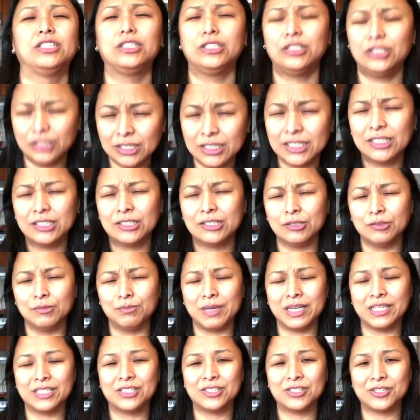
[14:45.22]
Just to
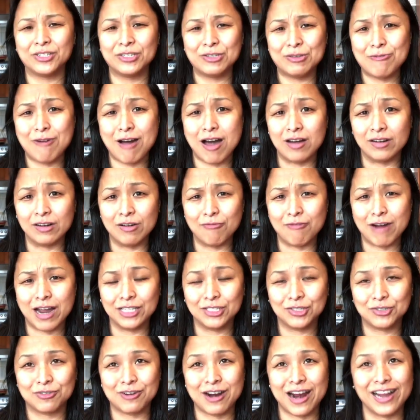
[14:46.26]
make sure you are on the right
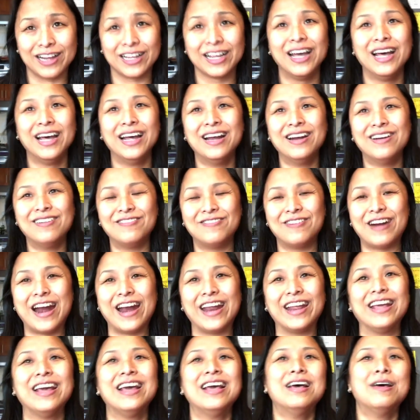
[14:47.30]
track,
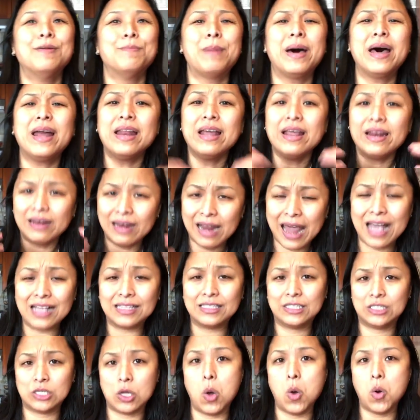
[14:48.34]
right? But
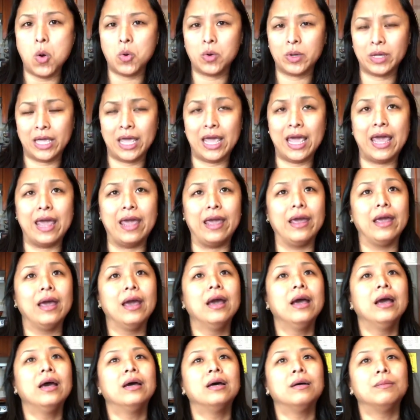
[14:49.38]
that's okay.
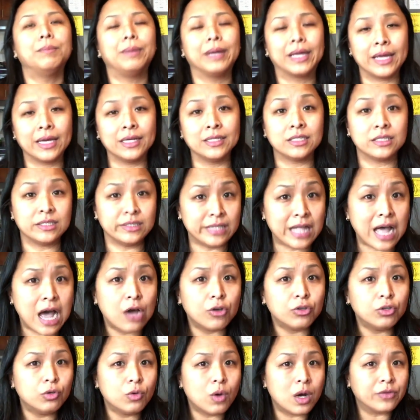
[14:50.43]
because now
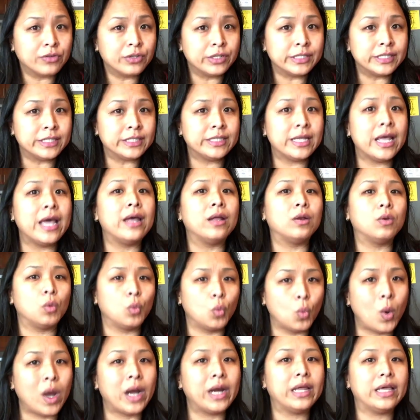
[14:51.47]
you understand
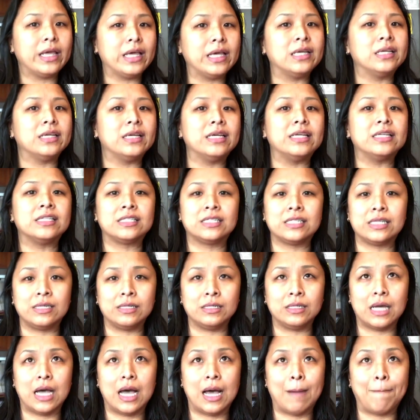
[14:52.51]
what it is
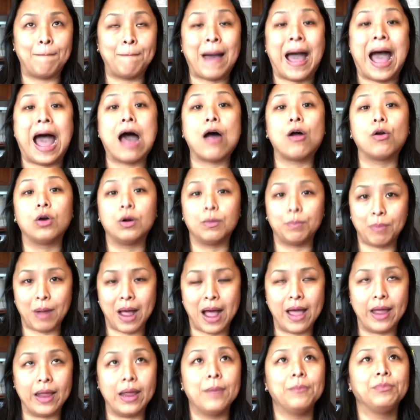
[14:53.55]
powered
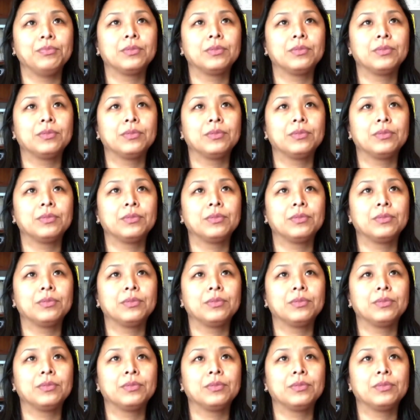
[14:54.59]
by.